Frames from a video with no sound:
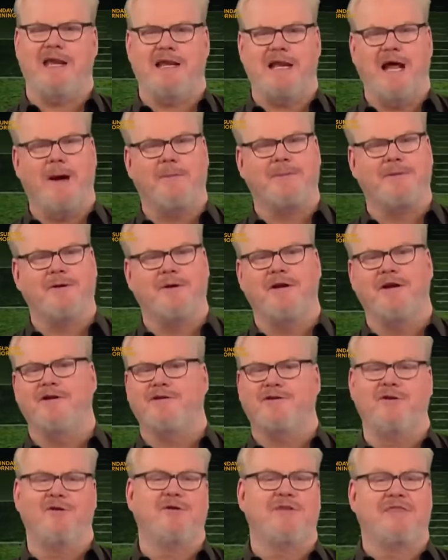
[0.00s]
an opportunity to
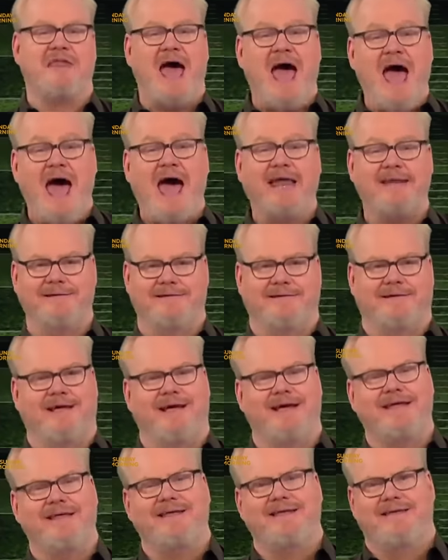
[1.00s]
do that in
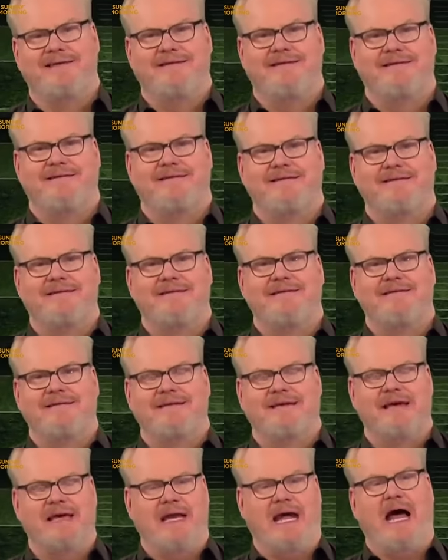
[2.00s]
like
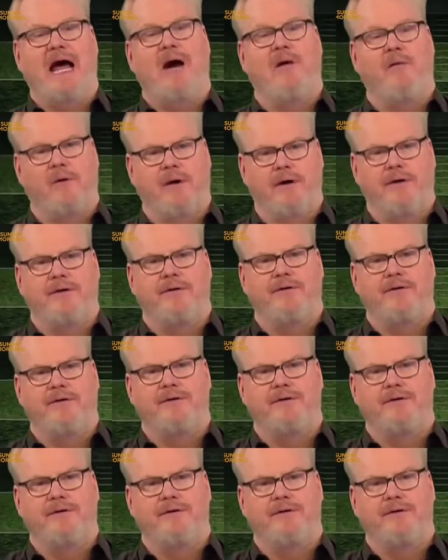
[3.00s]
an hour.